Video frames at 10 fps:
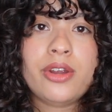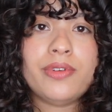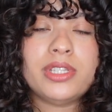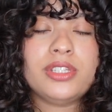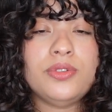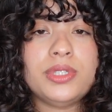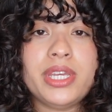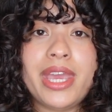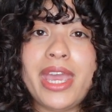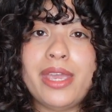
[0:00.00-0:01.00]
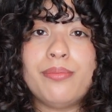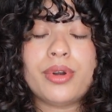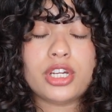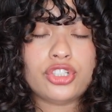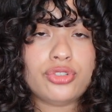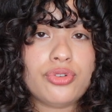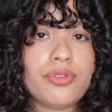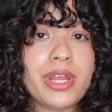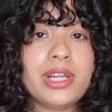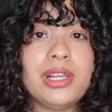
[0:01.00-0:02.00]
If it's using a brush to
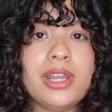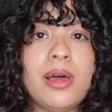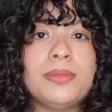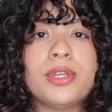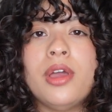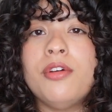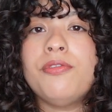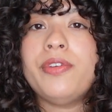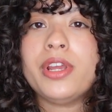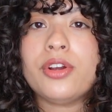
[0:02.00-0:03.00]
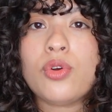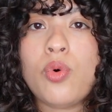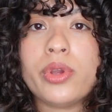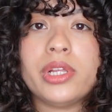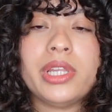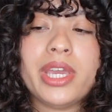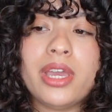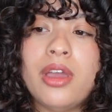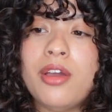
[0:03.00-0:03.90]
create clumps, finger coiling,